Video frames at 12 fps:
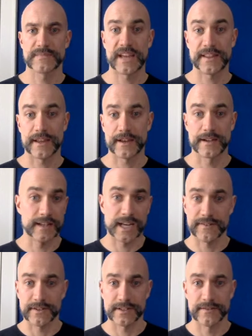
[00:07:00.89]
I think a lot
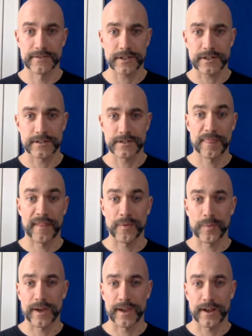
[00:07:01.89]
of us have learned that the
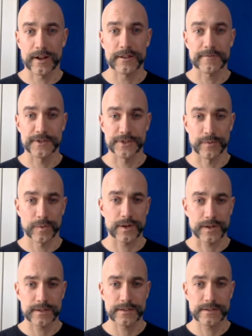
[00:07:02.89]
way color vision
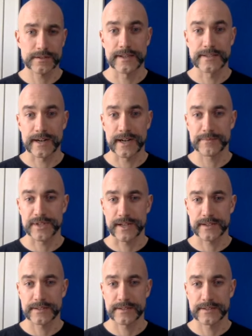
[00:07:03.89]
works is that objects